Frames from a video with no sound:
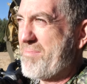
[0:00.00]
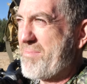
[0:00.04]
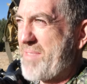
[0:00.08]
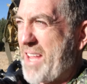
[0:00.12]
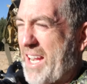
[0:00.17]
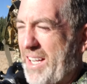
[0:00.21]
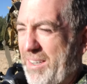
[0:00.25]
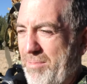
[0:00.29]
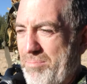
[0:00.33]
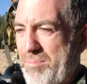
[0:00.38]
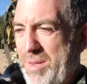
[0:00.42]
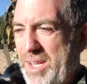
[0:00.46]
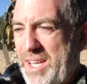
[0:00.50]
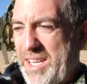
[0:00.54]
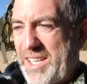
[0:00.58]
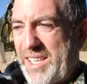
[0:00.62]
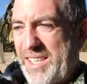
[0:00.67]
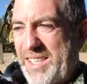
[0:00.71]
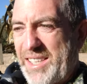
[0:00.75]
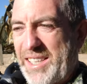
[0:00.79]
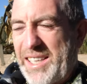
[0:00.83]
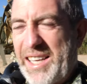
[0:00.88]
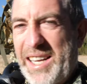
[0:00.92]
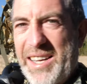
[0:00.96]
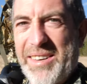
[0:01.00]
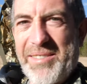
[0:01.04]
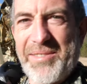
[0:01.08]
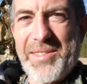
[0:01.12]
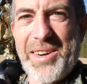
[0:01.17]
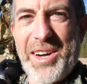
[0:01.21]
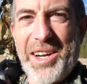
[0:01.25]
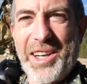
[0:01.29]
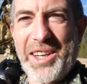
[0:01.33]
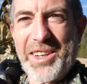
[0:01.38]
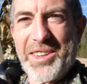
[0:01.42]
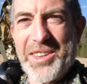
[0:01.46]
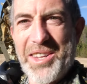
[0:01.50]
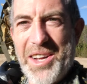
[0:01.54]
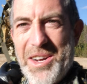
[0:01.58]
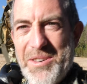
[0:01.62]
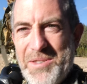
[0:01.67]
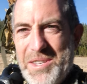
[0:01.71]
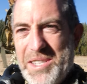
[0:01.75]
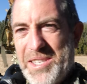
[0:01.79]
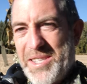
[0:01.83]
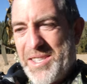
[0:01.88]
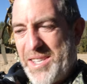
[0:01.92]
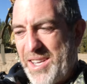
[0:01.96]
Not planning to get very
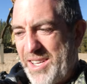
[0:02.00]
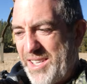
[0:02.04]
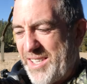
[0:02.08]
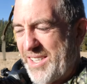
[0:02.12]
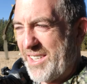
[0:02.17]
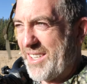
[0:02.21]
close.